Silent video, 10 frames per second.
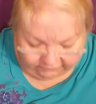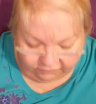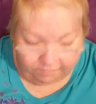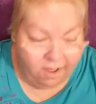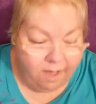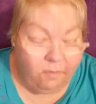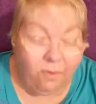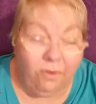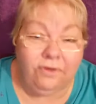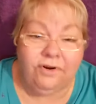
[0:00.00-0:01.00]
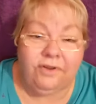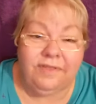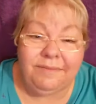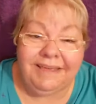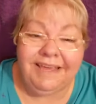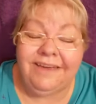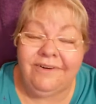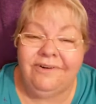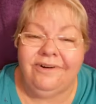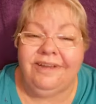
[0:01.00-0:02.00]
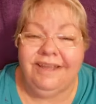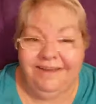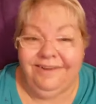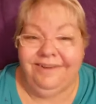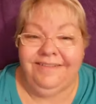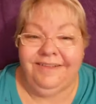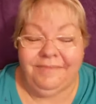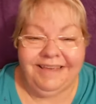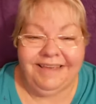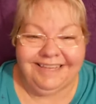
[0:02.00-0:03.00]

your mom older than me or younger than me?